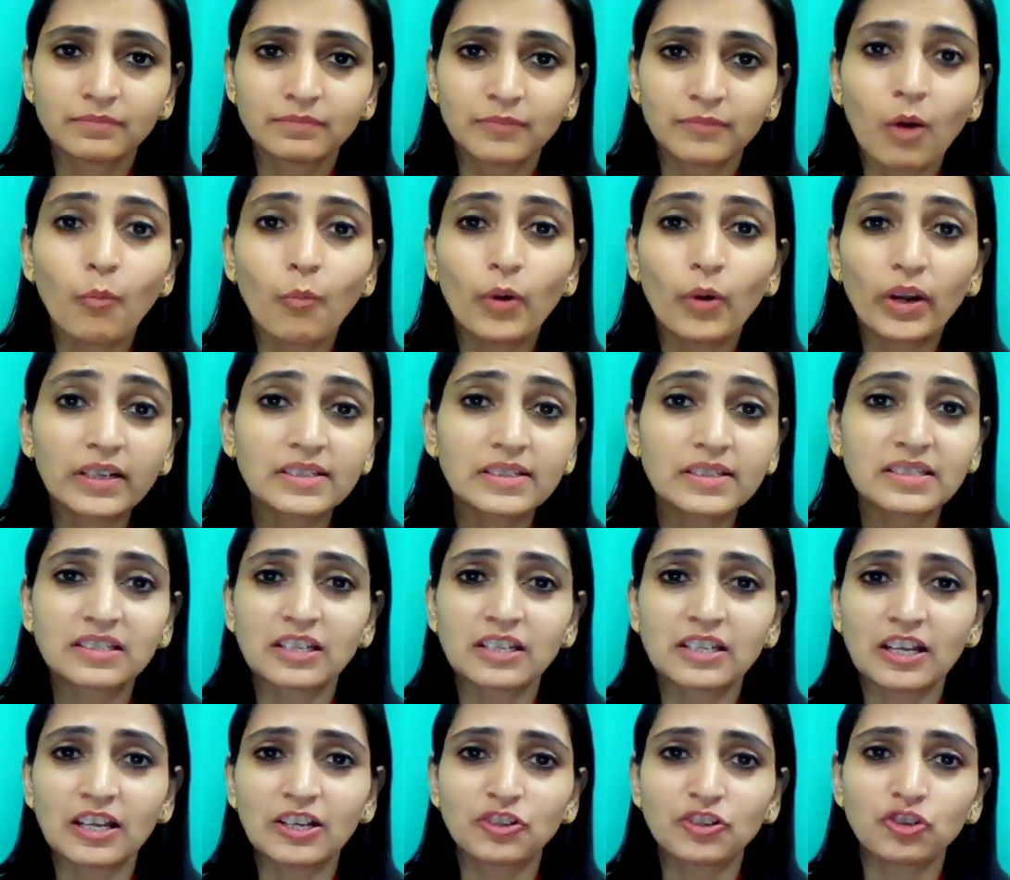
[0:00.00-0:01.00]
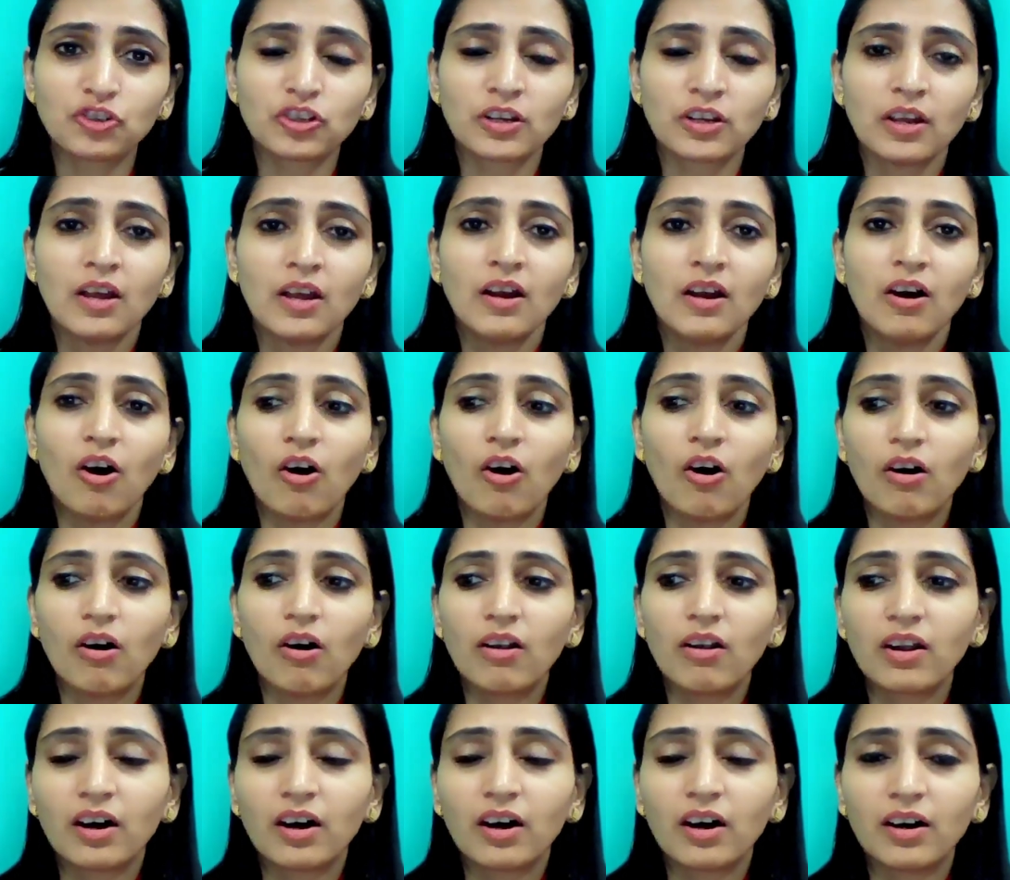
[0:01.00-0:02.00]
a Wonder Stitch,
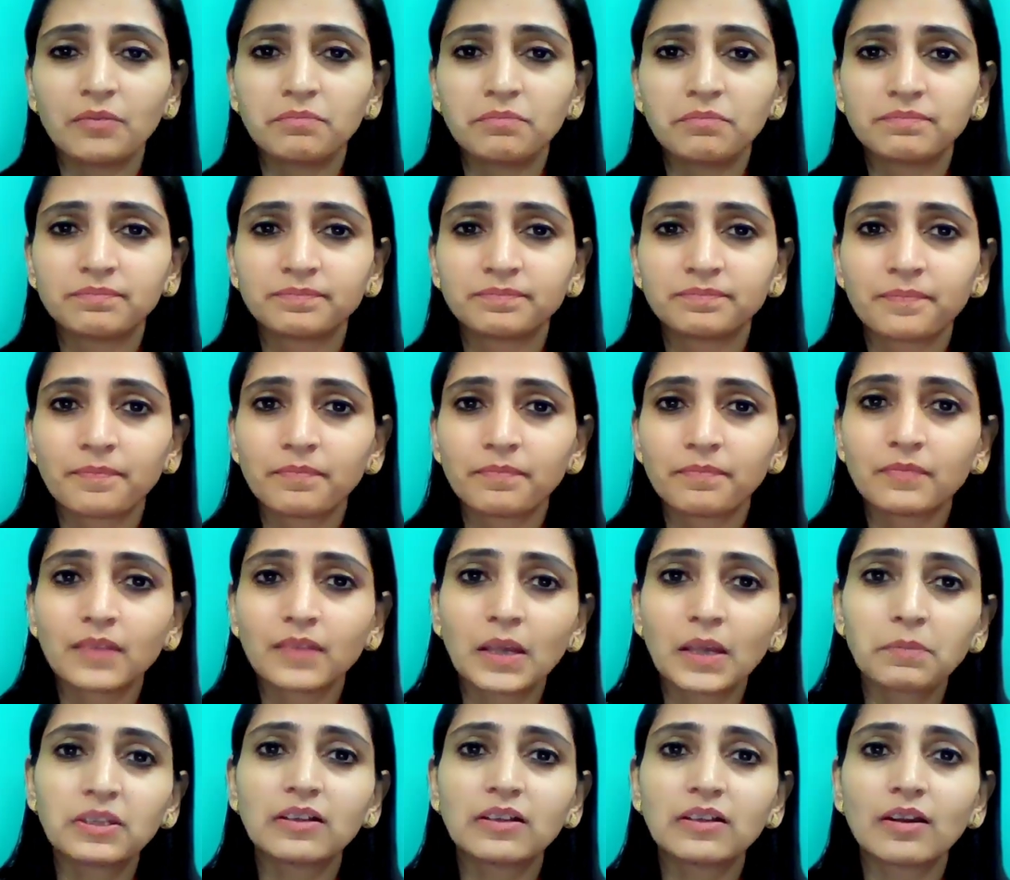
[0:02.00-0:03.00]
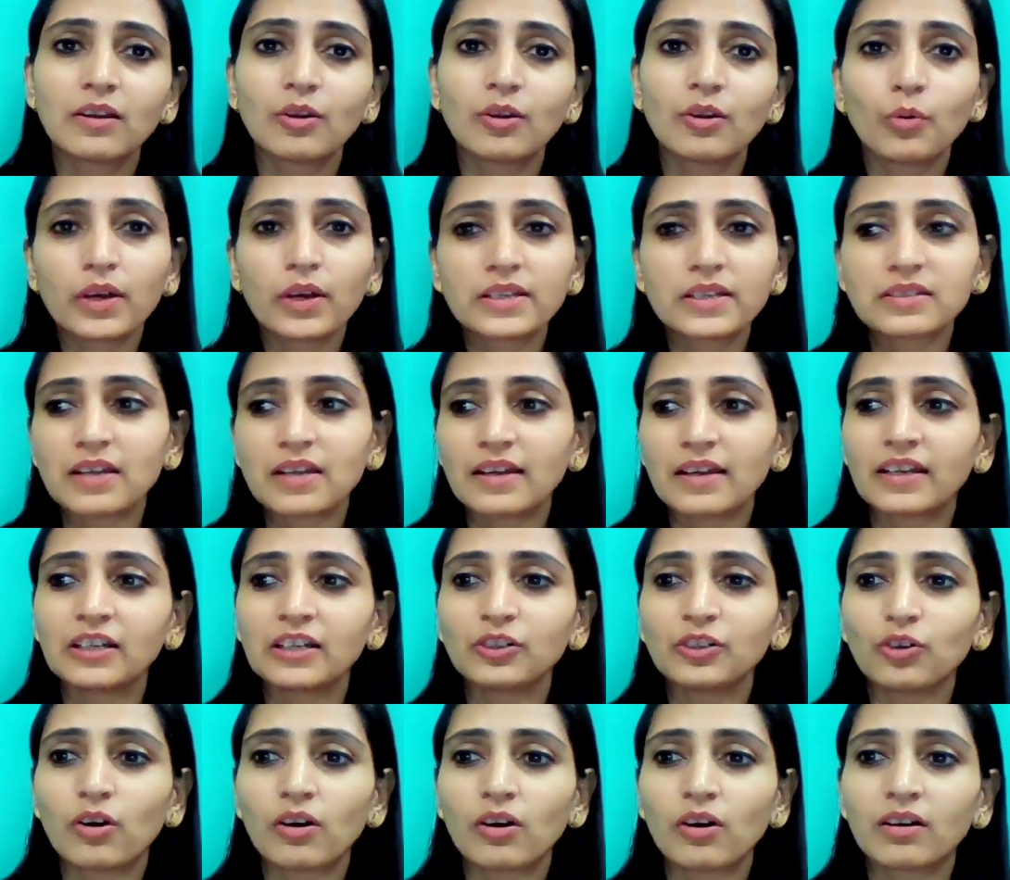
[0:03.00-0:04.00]
or maybe the lowest I
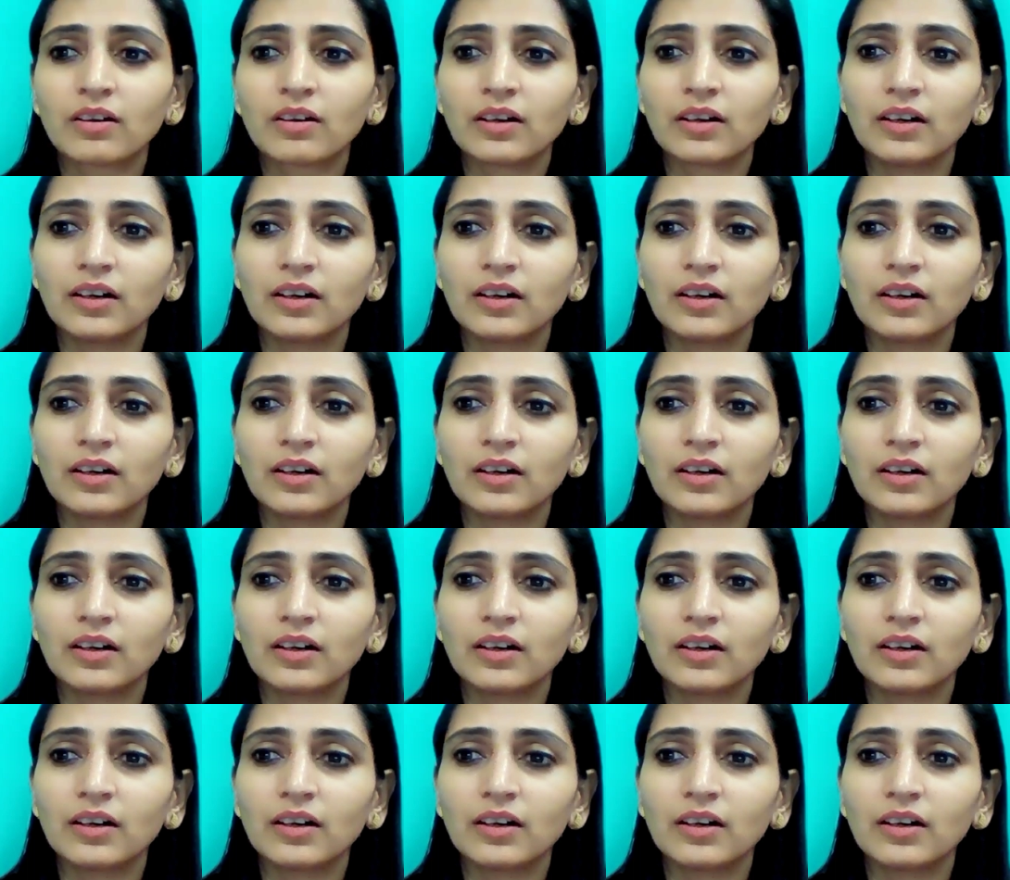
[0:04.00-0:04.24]
can talk,